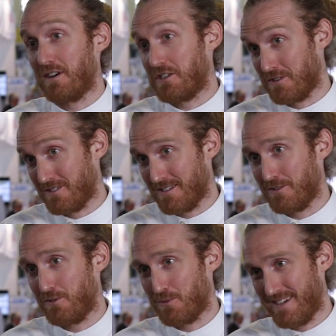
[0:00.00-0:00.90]
fashion
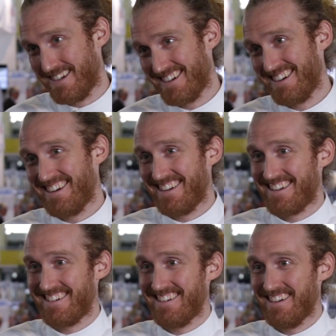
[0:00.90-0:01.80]
industry
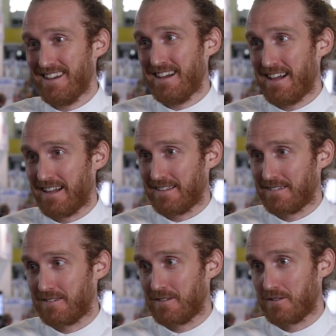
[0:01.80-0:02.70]
here.
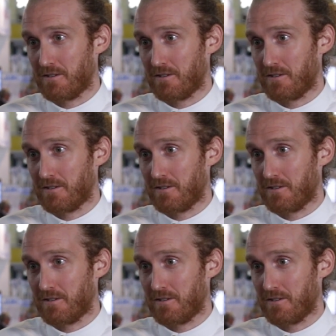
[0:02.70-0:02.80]
And